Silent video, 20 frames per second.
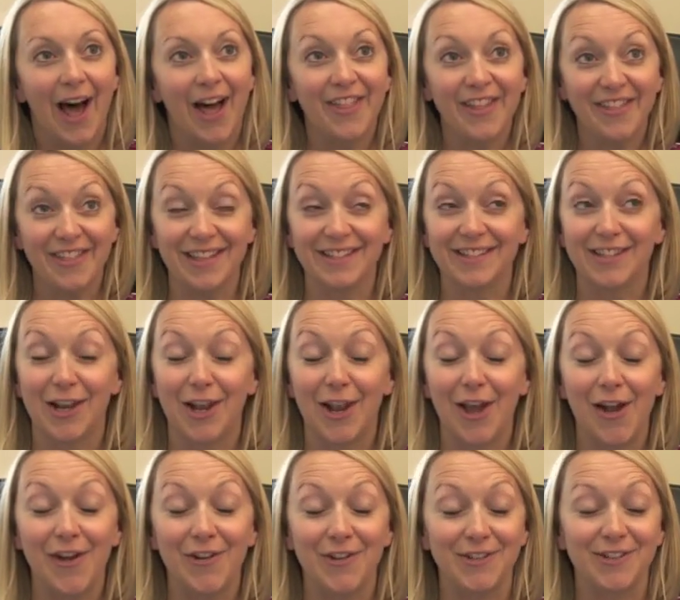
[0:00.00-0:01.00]
I think there's
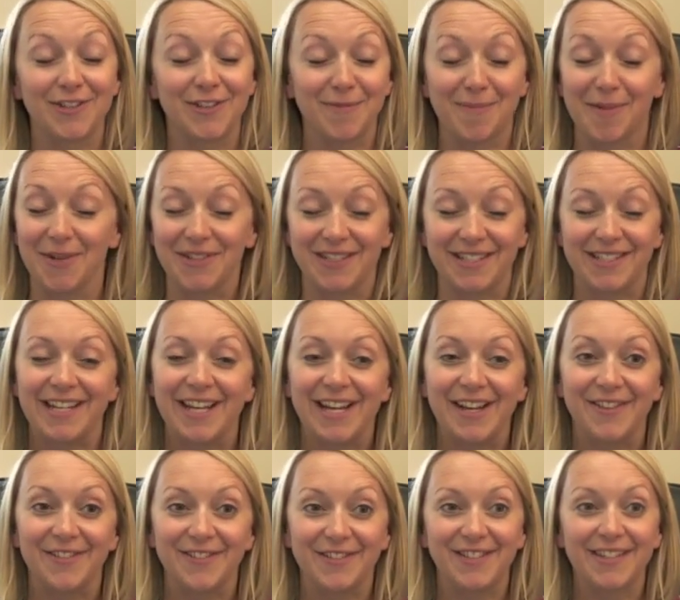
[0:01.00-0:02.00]
loads of
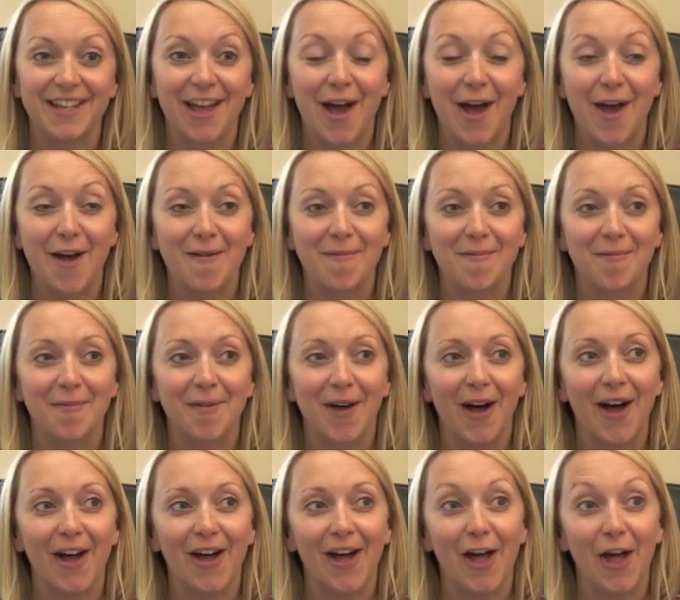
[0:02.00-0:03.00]
positives,
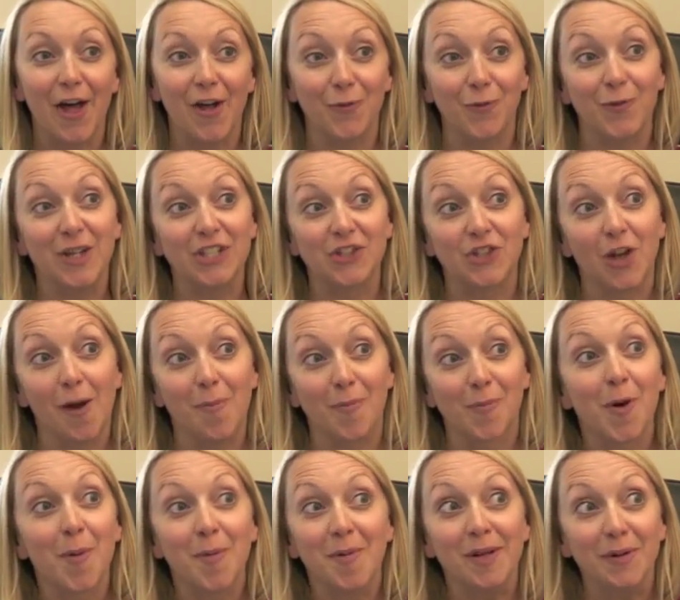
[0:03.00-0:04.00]
which I
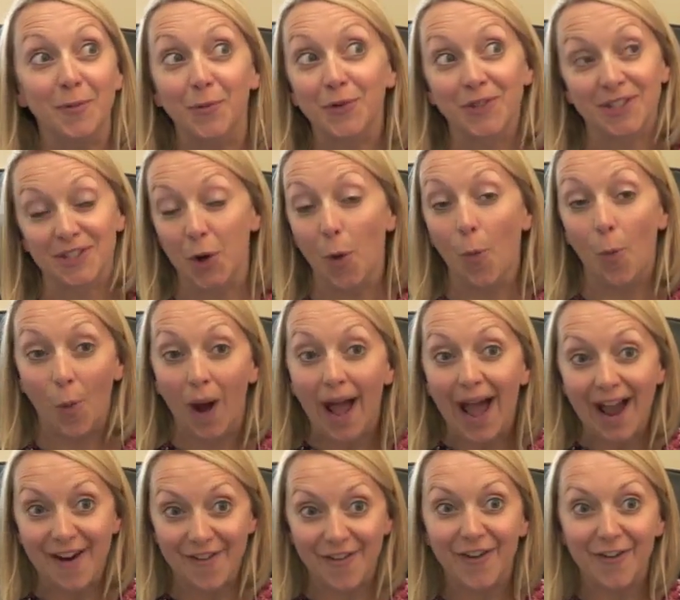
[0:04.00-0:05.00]
probably wasn't
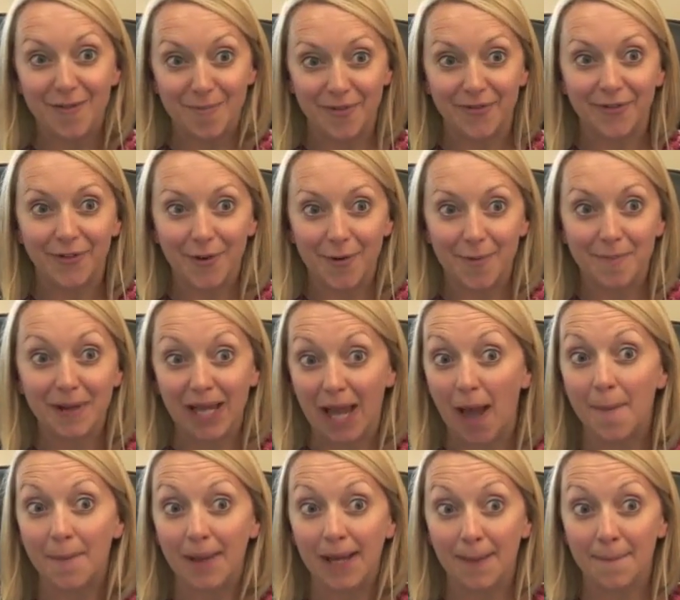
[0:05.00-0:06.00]
aware of before
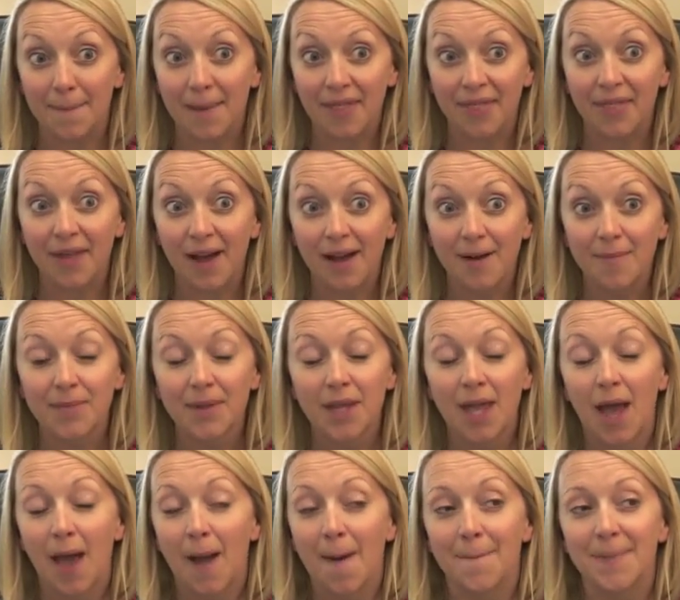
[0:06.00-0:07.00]
becoming a mother,
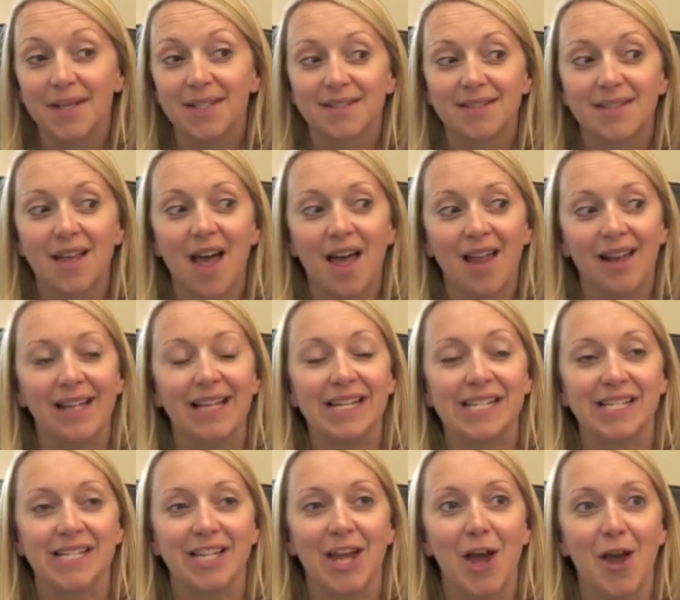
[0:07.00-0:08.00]
but certainly
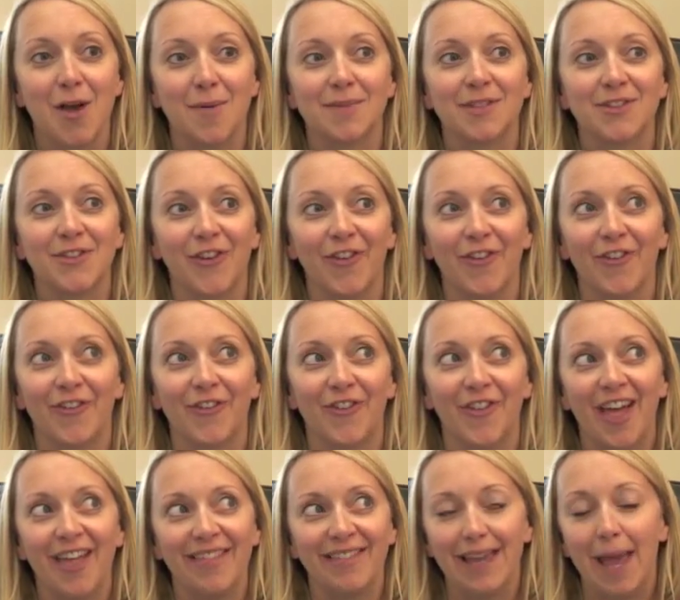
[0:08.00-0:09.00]
in terms
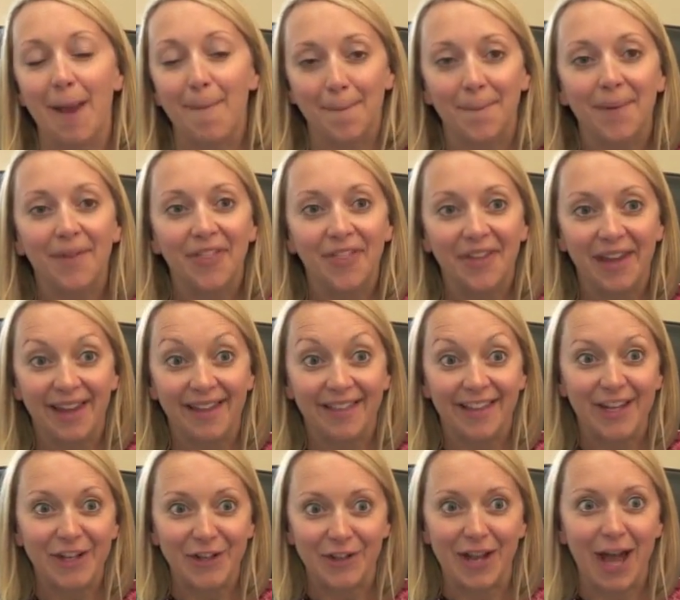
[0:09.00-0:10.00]
of the empathy
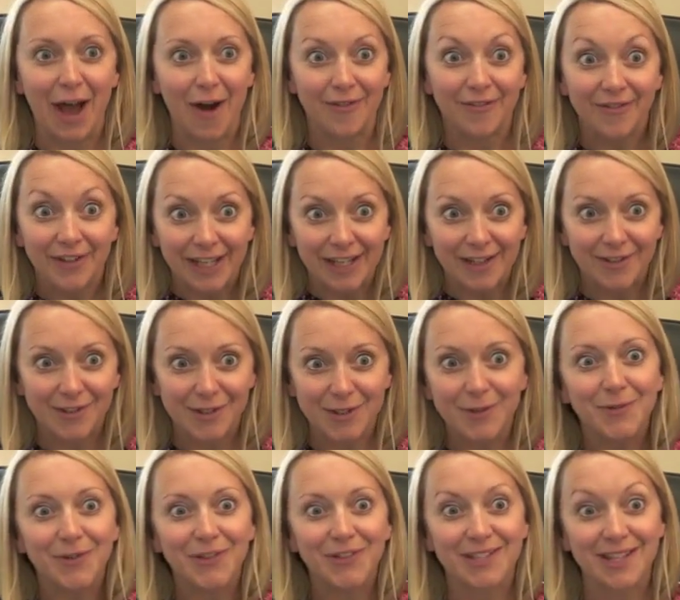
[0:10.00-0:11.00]
that you now feel
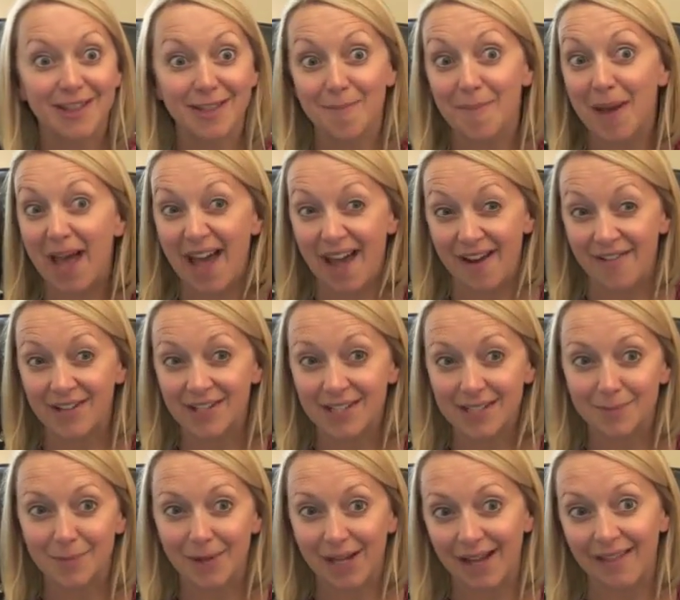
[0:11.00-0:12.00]
towards other
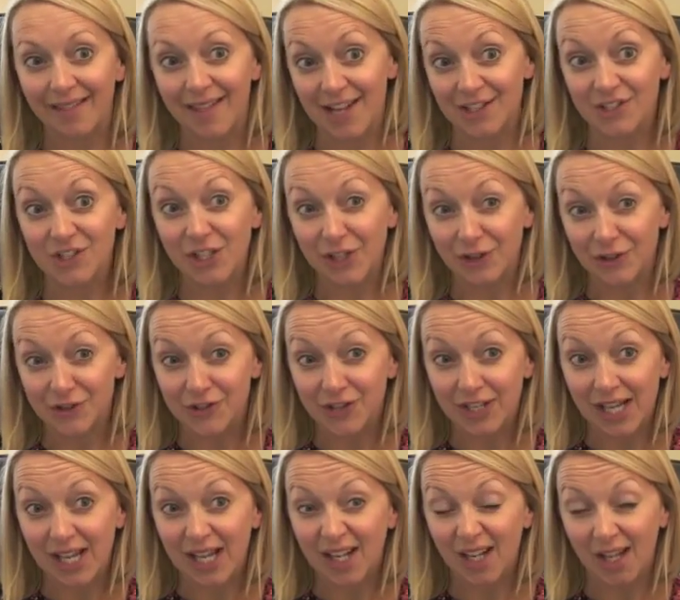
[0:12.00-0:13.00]
parents bringing their
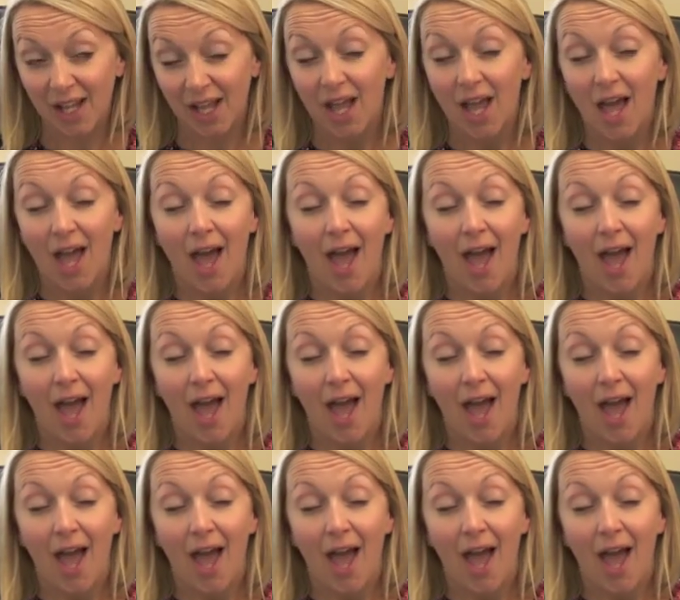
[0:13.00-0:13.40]
children in.